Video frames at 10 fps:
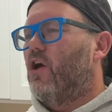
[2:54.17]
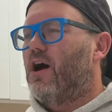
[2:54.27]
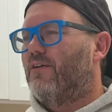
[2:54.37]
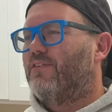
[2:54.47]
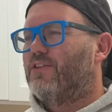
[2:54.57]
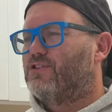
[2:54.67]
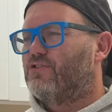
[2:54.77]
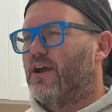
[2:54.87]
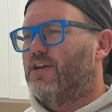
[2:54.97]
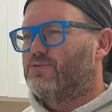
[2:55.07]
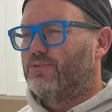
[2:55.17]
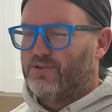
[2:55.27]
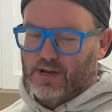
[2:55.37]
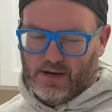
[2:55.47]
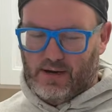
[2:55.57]
off of the trays when
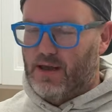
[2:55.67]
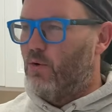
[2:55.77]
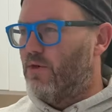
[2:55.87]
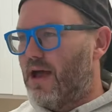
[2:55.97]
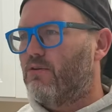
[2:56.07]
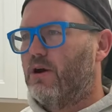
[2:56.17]
they're done without